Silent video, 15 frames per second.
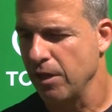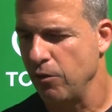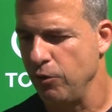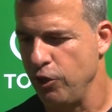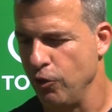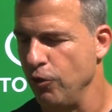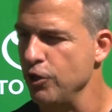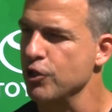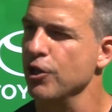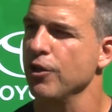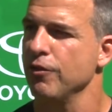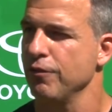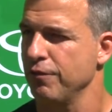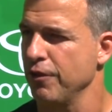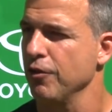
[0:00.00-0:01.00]
we know each
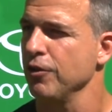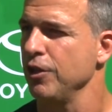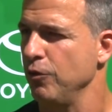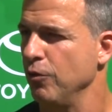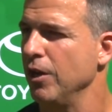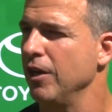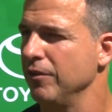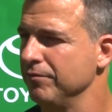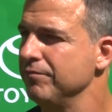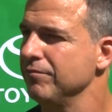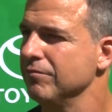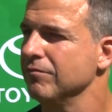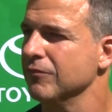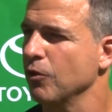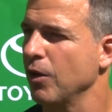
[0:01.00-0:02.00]
other fairly well,
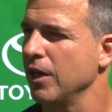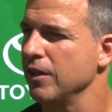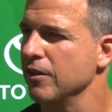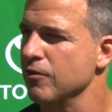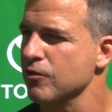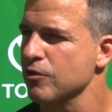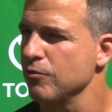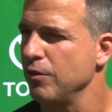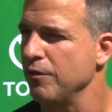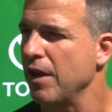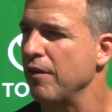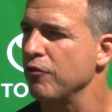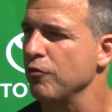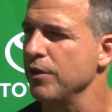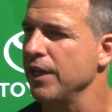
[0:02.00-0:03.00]
right? We've
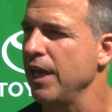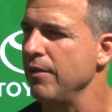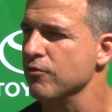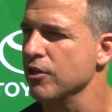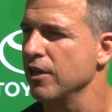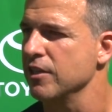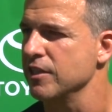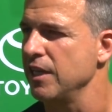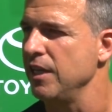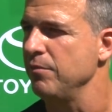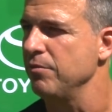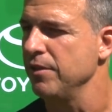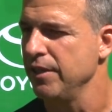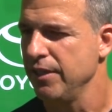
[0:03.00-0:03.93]
had three games on tape.